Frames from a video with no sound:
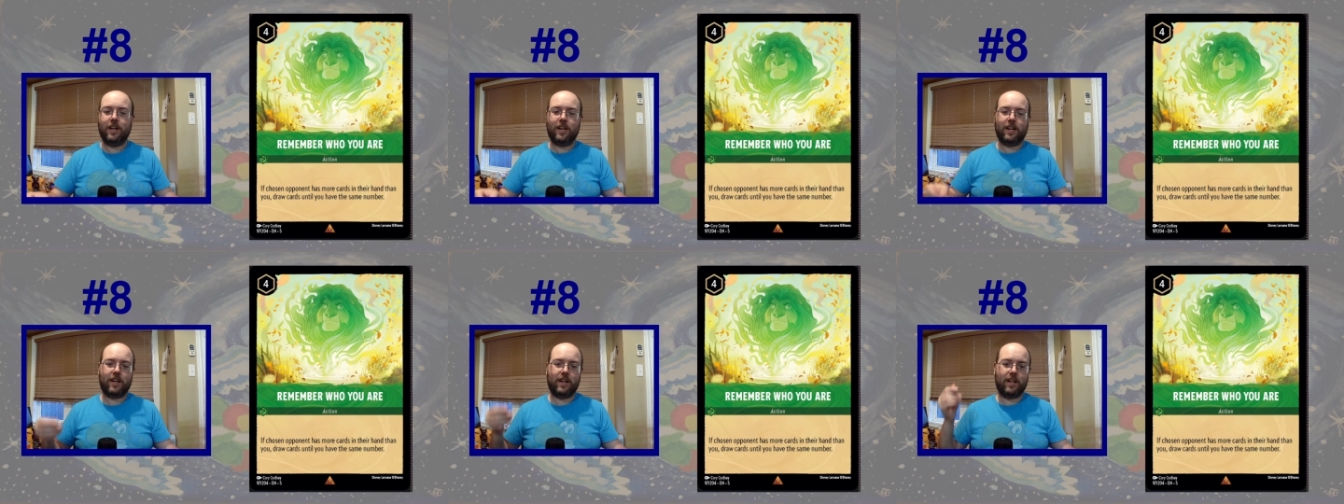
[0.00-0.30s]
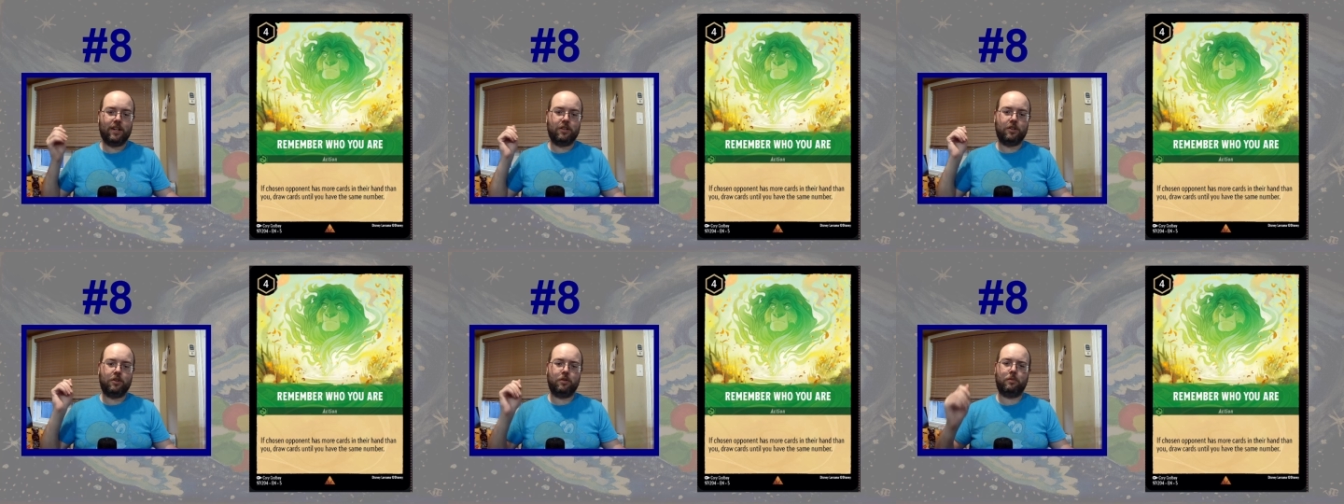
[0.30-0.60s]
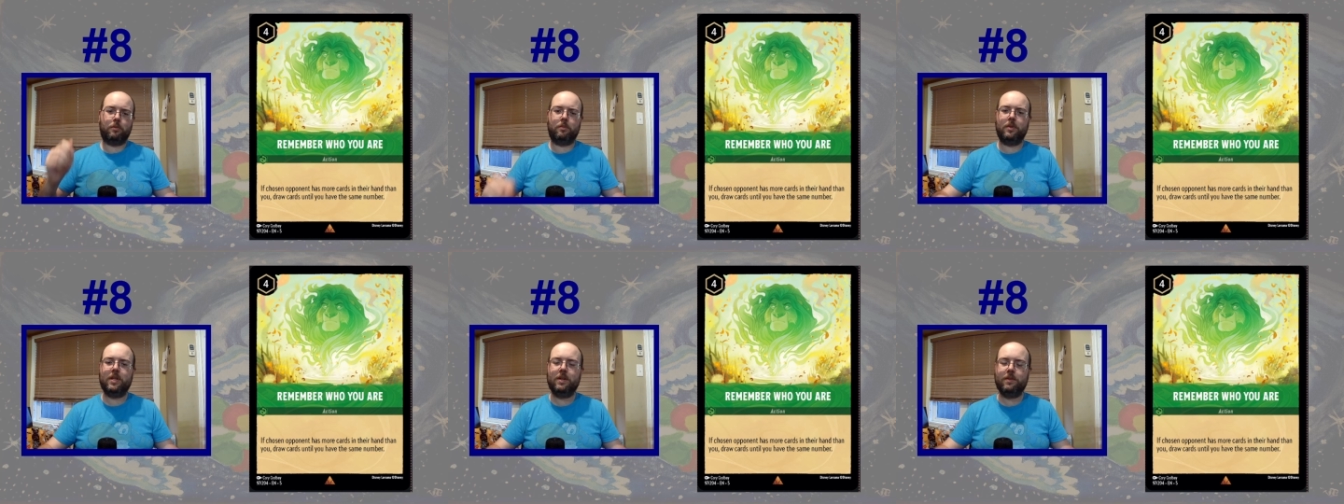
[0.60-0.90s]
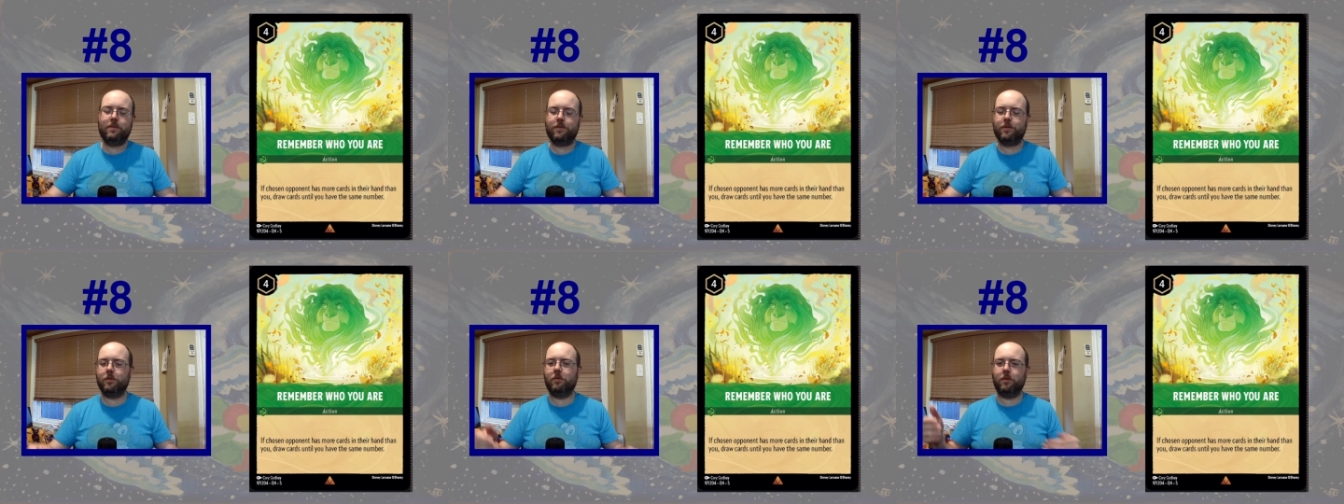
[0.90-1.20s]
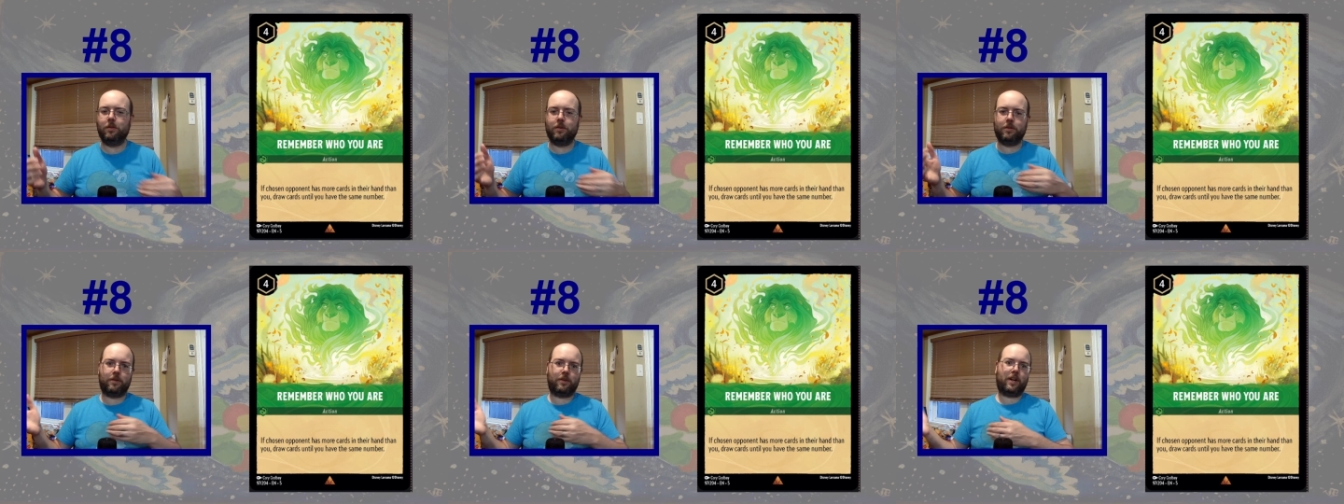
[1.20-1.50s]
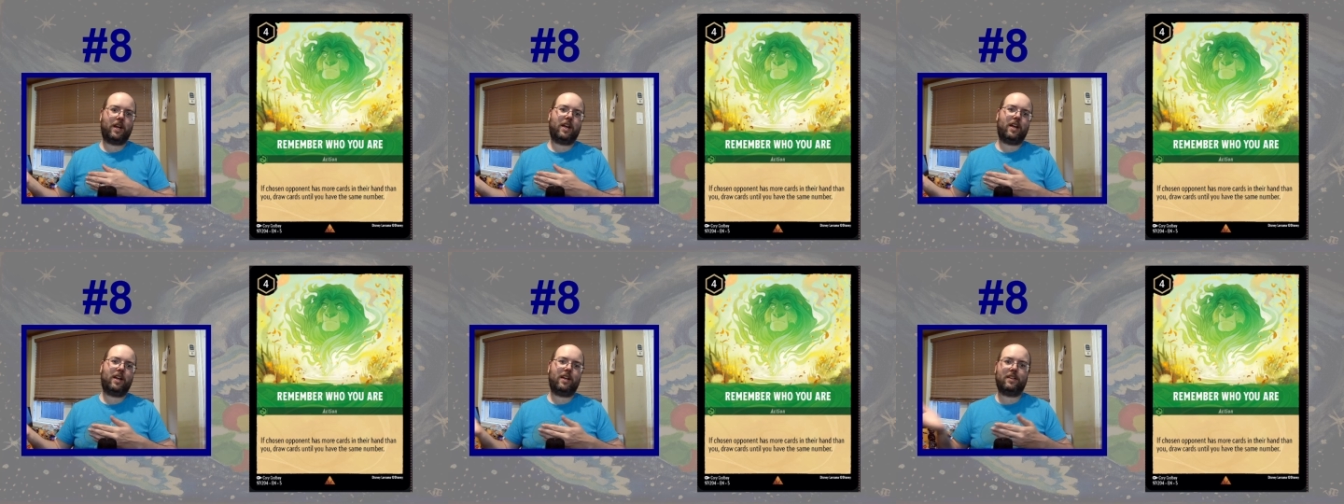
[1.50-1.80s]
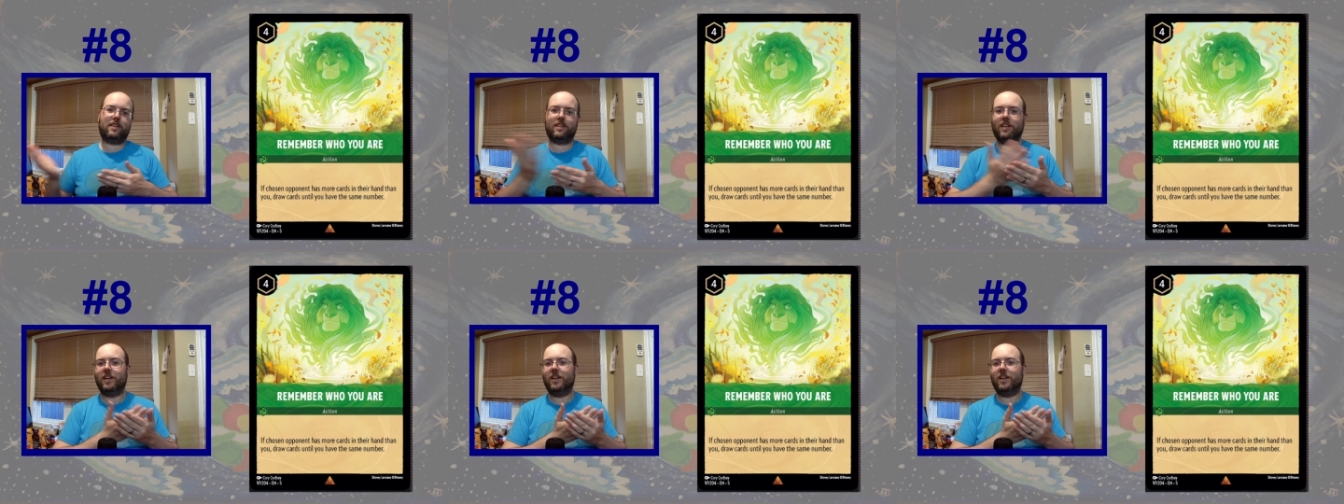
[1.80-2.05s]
and you refuel your hand.